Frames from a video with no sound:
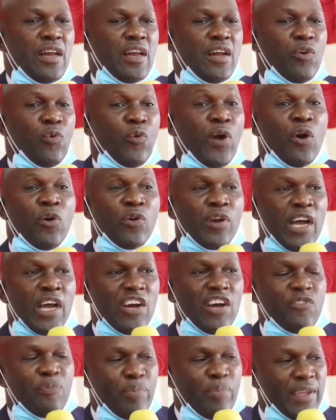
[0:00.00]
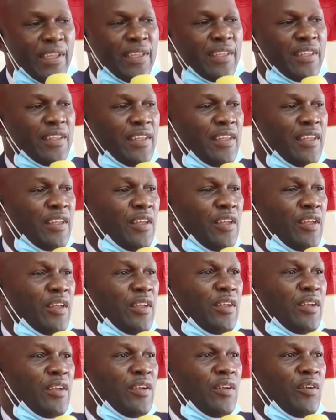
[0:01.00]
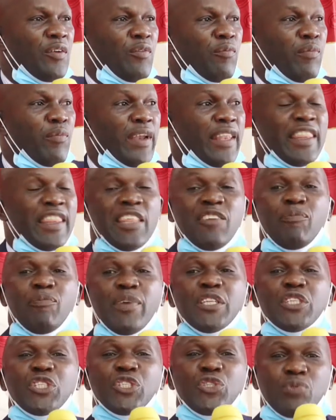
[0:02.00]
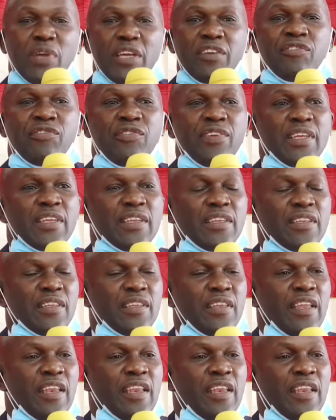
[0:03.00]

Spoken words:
were on half pay, but they've been striving